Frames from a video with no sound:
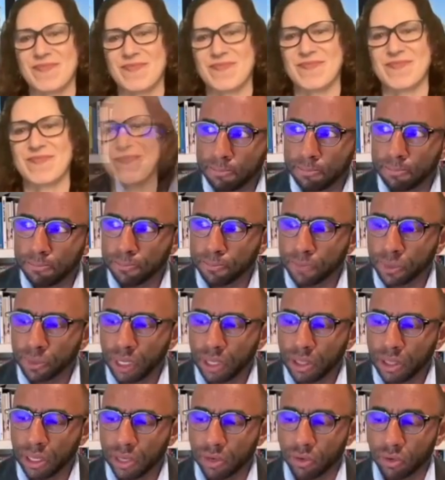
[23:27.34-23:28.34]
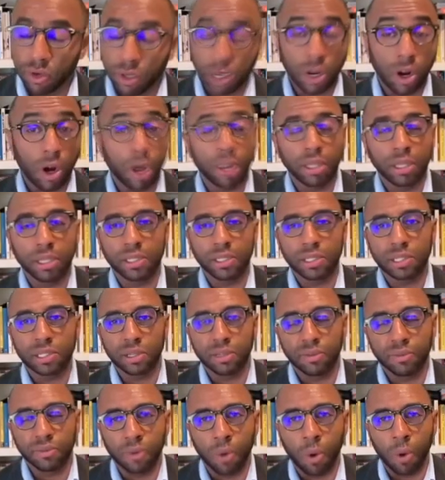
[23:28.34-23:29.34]
Um, I think, regardless
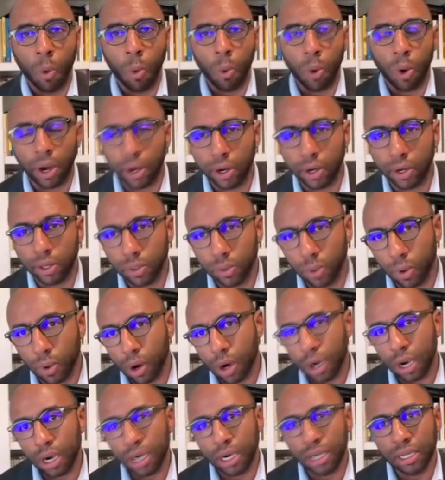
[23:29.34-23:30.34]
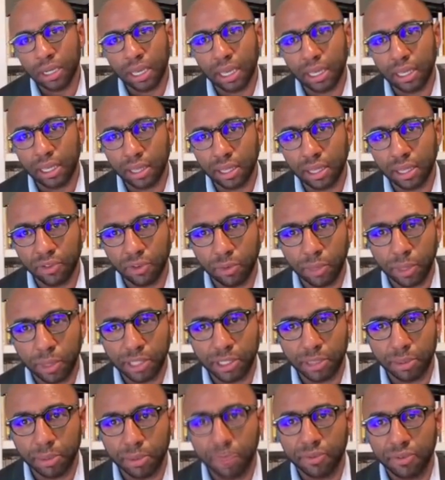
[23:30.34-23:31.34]
of where you are in the
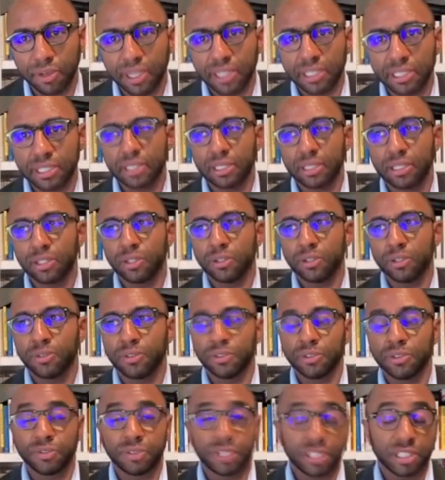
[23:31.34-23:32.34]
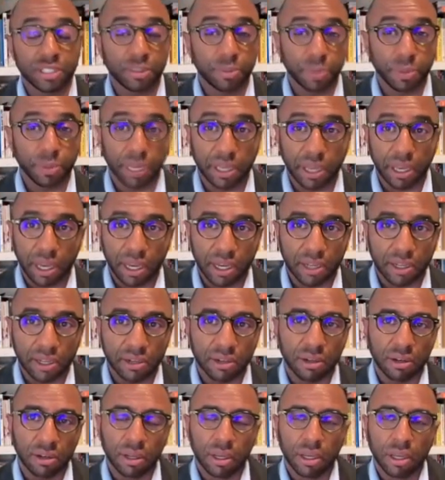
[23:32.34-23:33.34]
information profession, you, have just
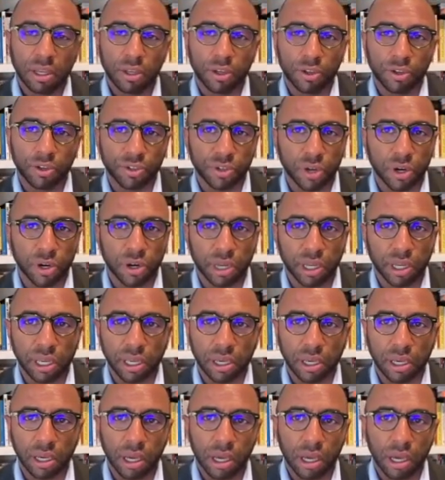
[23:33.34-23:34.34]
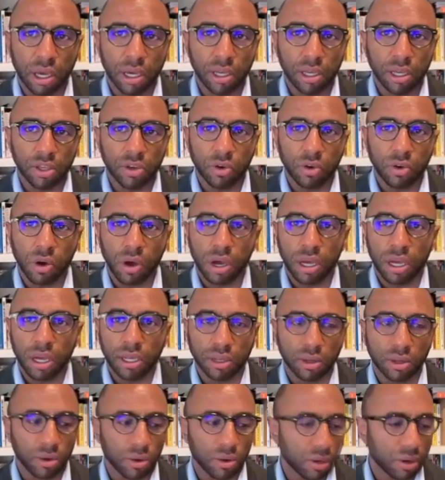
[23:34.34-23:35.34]
begun your journey, uh, you're
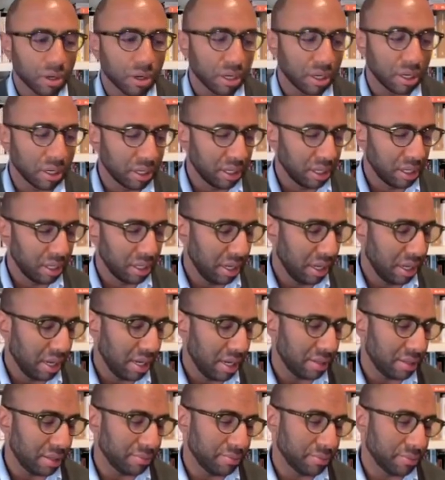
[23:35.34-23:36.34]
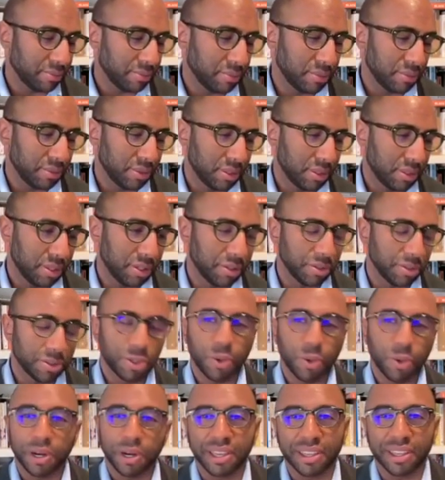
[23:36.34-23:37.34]
on your um, you know
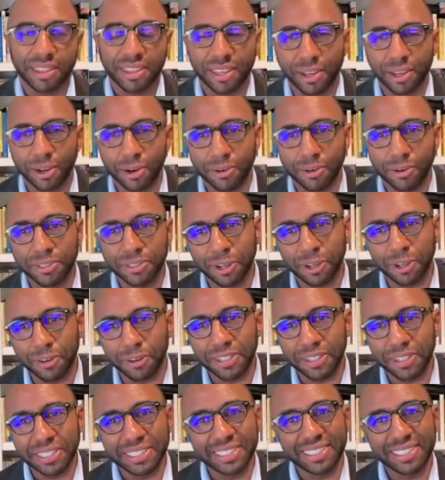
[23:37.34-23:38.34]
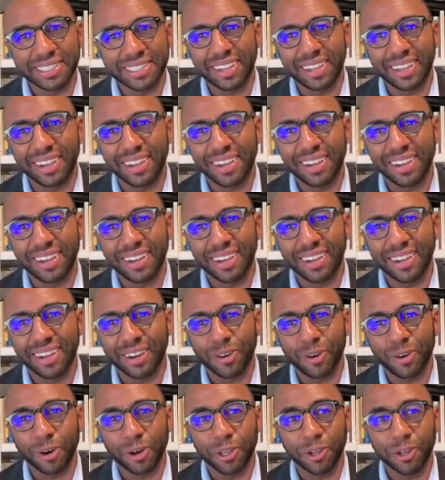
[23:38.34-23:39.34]
20th year of service uh,
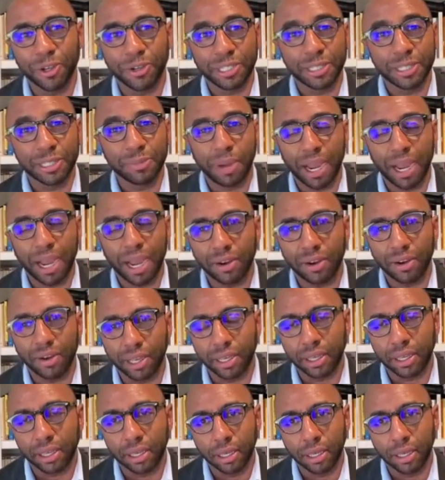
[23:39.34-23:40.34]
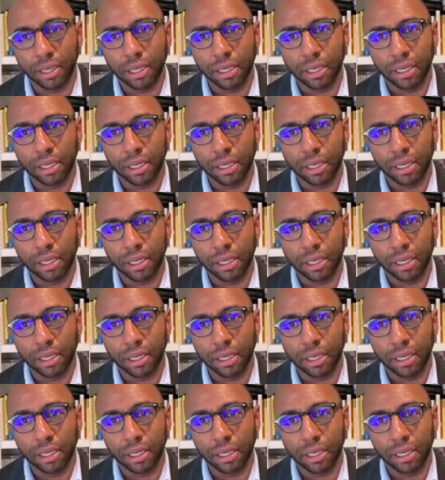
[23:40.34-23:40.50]
or you're aspiring